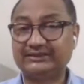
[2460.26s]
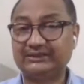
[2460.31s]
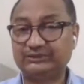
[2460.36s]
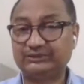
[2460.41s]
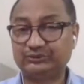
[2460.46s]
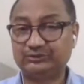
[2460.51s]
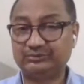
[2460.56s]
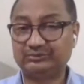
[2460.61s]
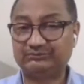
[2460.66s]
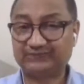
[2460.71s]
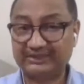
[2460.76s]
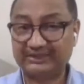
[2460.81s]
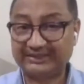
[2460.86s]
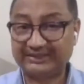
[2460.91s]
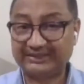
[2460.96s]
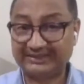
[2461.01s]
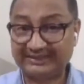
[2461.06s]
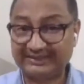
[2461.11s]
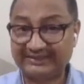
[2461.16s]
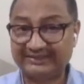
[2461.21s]
they should be very
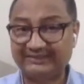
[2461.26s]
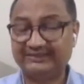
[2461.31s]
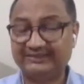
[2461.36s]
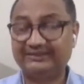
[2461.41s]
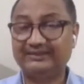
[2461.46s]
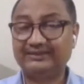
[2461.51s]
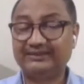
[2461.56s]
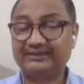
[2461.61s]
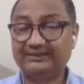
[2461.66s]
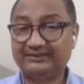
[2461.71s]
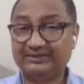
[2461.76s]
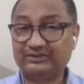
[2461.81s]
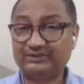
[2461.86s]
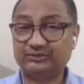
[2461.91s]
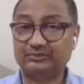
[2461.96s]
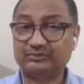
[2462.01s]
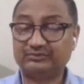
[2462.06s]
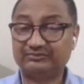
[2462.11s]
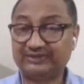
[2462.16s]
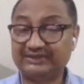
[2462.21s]
clean, they
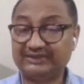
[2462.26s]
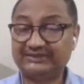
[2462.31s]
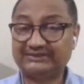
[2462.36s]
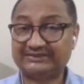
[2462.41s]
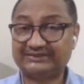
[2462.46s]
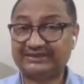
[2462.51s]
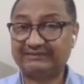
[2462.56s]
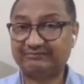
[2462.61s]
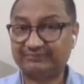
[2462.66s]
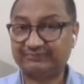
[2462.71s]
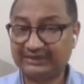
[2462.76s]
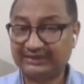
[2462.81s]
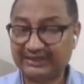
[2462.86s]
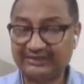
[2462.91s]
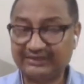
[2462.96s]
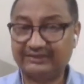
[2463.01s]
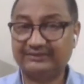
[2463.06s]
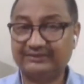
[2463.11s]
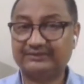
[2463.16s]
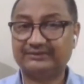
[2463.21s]
should be very
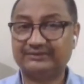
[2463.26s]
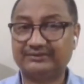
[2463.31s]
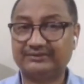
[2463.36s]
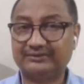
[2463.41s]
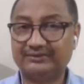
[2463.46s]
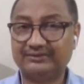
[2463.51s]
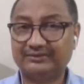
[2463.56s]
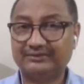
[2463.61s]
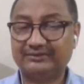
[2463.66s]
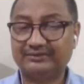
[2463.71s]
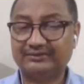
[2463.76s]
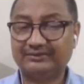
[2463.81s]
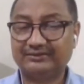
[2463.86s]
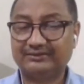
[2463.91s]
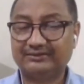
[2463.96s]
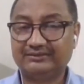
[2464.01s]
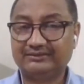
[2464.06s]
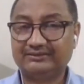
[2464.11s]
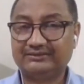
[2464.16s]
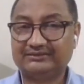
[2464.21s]
self-reliant,
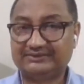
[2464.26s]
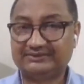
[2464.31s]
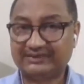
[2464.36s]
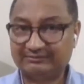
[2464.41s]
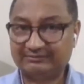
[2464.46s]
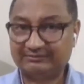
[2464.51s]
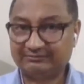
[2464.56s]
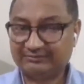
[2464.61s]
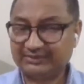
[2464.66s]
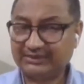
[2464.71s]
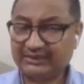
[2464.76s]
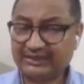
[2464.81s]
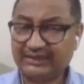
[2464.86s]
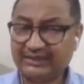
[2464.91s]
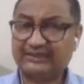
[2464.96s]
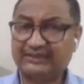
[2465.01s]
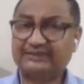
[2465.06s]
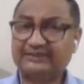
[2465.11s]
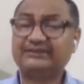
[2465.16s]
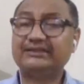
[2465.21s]

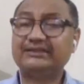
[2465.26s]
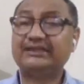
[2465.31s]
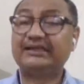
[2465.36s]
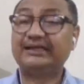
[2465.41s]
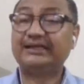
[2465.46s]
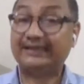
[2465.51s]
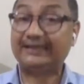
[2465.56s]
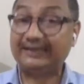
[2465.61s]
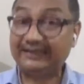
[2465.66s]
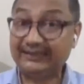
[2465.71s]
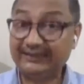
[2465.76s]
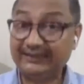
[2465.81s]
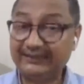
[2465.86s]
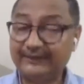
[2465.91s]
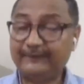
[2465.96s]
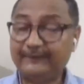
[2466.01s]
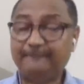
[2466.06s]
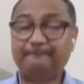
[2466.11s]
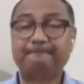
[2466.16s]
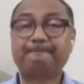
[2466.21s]
self-reliant,
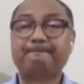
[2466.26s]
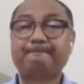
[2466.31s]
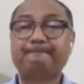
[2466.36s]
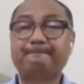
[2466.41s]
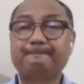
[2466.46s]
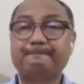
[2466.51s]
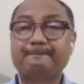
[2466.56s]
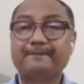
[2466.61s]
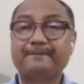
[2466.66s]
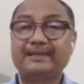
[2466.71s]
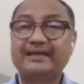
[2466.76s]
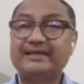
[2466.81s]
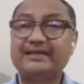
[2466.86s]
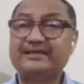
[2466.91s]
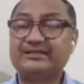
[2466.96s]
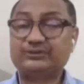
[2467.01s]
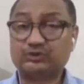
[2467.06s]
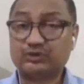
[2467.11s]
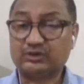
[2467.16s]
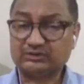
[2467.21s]
clean, and he
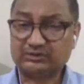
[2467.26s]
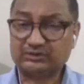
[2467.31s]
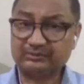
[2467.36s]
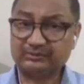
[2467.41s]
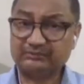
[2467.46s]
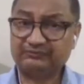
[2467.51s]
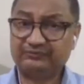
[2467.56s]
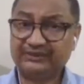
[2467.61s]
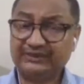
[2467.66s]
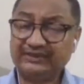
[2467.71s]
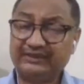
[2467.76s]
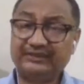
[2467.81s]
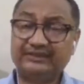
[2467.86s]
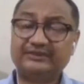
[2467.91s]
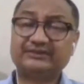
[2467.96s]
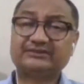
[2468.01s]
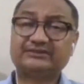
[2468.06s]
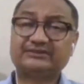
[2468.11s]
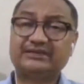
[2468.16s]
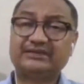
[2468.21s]
talked of a village,
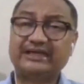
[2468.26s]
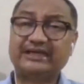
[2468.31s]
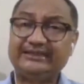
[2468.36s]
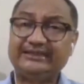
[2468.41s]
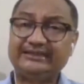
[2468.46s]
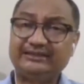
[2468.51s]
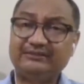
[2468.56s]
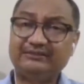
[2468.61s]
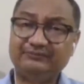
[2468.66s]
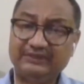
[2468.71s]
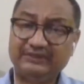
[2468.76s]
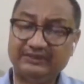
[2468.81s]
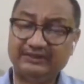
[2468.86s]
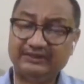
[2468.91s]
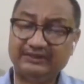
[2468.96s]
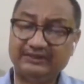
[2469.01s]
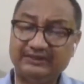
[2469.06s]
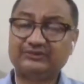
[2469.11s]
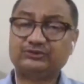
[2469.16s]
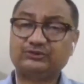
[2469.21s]
ideal
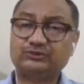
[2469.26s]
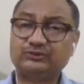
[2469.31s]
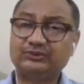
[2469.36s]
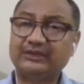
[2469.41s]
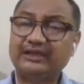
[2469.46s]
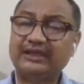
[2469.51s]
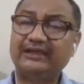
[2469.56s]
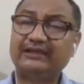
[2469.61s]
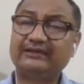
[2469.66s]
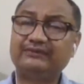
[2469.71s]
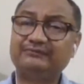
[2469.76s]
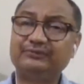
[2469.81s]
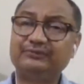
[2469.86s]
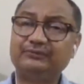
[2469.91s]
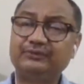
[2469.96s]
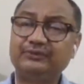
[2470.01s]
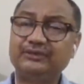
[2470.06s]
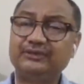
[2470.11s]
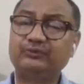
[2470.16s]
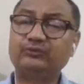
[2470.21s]
village should
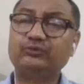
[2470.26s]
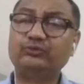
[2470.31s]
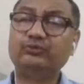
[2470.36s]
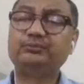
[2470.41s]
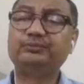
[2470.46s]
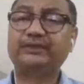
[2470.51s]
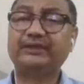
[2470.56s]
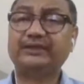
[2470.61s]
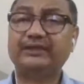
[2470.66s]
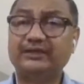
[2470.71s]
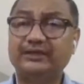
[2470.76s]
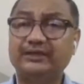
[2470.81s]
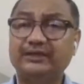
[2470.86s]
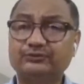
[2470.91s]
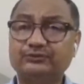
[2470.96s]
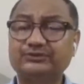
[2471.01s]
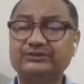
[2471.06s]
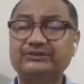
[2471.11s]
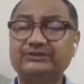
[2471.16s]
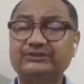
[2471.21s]
have you know their own prayer
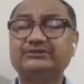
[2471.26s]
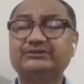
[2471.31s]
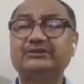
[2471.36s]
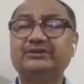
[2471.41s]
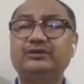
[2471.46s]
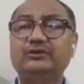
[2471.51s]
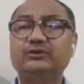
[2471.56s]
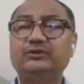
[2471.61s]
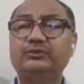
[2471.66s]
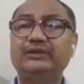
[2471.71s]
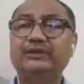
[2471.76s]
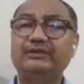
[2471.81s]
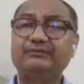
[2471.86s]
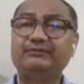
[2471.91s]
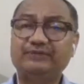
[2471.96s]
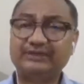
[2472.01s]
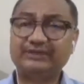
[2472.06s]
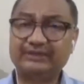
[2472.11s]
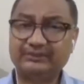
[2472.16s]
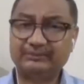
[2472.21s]
houses, where
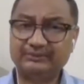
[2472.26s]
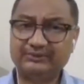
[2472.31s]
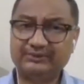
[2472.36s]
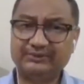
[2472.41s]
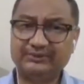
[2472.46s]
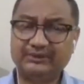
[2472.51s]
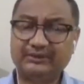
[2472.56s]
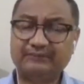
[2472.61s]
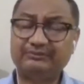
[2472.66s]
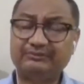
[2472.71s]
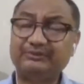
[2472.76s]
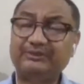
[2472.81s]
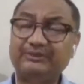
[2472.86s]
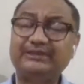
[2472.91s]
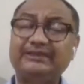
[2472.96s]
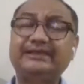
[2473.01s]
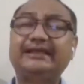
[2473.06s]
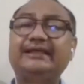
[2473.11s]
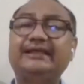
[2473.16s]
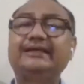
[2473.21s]

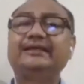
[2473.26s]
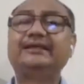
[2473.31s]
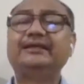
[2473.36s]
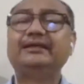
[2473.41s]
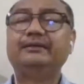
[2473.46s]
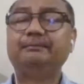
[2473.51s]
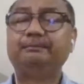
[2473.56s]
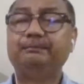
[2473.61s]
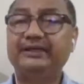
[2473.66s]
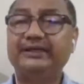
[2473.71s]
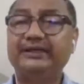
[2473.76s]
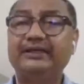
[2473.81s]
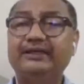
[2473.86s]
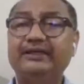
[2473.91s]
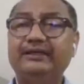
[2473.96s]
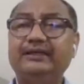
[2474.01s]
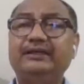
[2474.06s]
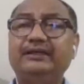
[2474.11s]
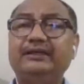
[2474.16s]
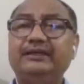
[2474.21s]
everybody can pray.
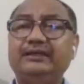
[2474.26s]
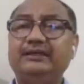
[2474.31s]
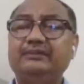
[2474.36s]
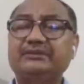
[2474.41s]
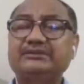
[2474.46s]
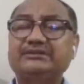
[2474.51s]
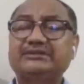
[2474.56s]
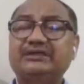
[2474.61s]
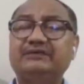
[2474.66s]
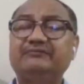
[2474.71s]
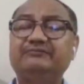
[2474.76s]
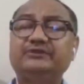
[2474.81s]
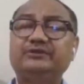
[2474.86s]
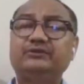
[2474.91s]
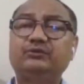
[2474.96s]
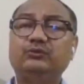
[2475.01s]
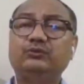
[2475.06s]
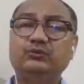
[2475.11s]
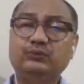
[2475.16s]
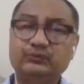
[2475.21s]
They must have
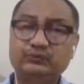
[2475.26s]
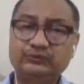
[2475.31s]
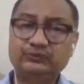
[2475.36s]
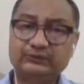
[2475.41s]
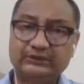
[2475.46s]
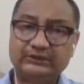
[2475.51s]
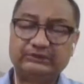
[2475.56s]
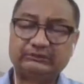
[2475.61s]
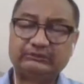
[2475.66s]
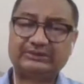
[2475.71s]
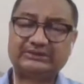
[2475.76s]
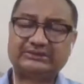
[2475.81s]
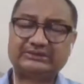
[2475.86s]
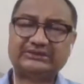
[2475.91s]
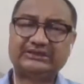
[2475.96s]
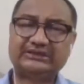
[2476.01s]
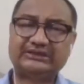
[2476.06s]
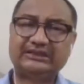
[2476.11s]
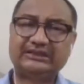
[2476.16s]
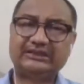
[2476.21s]
their own, you can
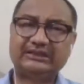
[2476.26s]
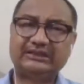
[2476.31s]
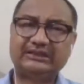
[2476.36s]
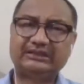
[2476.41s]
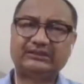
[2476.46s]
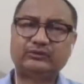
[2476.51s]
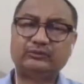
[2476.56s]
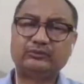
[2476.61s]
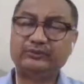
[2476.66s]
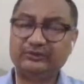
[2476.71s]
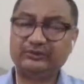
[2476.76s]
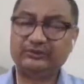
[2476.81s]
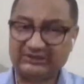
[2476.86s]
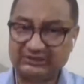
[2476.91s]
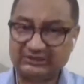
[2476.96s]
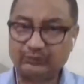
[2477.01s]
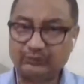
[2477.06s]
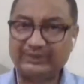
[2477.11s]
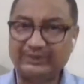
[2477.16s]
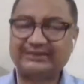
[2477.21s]
say, community
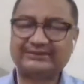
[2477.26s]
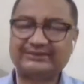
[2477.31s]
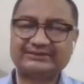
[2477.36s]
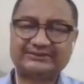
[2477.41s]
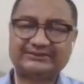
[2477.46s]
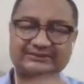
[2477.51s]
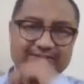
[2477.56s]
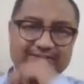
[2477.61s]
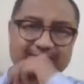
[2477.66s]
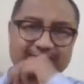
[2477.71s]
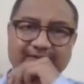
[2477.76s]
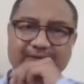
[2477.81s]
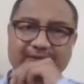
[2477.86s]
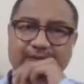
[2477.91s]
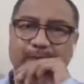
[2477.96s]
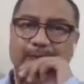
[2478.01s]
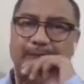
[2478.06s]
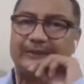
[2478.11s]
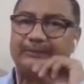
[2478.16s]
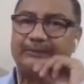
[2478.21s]
wells
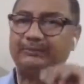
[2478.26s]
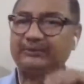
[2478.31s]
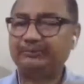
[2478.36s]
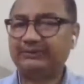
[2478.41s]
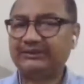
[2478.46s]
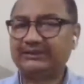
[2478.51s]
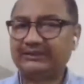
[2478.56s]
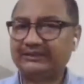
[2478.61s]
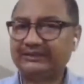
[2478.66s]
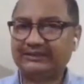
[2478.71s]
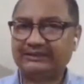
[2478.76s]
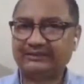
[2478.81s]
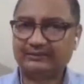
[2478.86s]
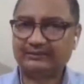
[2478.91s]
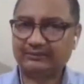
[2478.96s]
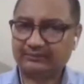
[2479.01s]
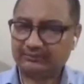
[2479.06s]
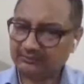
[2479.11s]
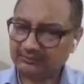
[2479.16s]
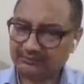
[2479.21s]
where people can
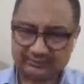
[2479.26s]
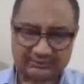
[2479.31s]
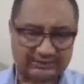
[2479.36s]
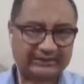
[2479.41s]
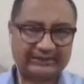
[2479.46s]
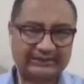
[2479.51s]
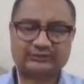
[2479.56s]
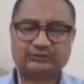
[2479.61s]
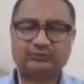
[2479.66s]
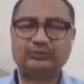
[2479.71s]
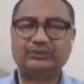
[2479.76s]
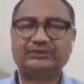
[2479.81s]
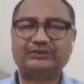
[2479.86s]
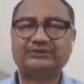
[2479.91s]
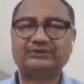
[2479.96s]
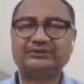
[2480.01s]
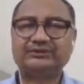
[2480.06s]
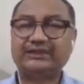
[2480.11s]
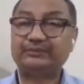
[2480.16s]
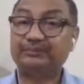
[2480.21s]
collect
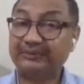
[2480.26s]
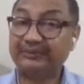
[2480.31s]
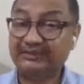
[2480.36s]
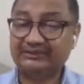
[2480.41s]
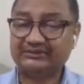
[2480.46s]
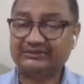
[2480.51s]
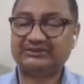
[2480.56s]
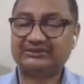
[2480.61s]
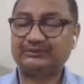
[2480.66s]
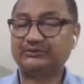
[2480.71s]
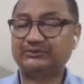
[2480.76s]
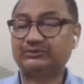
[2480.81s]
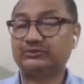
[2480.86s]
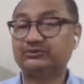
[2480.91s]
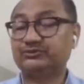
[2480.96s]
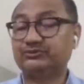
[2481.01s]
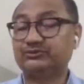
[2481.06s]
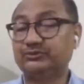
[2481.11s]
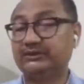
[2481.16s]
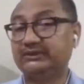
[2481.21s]
water. That means he was
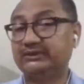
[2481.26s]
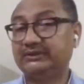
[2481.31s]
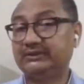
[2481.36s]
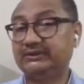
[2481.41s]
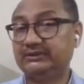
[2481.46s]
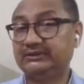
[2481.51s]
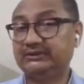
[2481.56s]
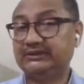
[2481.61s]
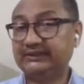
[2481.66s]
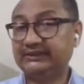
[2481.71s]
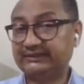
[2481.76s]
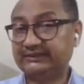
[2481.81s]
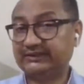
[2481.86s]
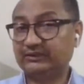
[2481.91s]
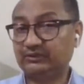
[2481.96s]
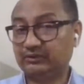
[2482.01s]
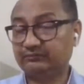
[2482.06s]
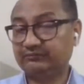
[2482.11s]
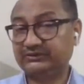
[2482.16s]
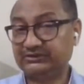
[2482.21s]
also a
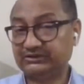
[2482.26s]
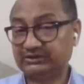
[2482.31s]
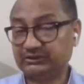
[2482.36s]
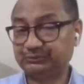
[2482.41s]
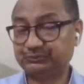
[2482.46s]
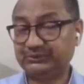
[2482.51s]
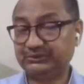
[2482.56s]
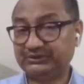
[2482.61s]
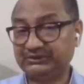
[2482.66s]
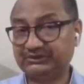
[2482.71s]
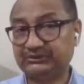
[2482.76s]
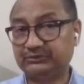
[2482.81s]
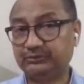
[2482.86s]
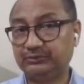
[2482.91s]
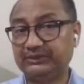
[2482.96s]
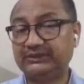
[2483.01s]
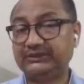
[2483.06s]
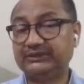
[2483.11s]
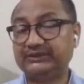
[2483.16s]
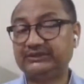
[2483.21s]
thinking of a situation
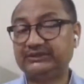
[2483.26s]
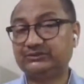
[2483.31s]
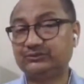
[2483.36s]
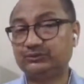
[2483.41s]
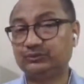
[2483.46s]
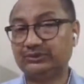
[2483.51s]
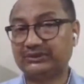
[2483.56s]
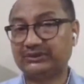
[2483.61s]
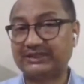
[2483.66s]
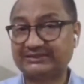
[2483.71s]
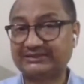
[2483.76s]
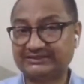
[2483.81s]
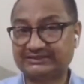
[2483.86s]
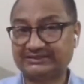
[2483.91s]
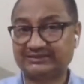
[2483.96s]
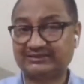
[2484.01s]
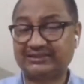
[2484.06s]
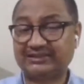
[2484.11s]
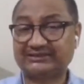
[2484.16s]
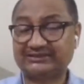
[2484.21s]
where there is no caste
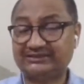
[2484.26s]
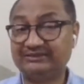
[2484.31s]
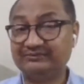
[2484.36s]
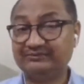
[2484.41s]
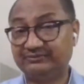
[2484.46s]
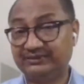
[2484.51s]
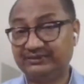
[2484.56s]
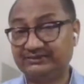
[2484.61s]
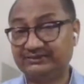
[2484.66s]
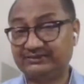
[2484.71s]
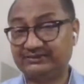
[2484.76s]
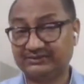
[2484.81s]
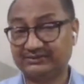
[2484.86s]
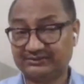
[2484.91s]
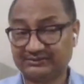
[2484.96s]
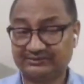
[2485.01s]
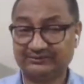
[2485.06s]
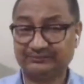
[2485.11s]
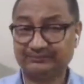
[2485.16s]
class differences.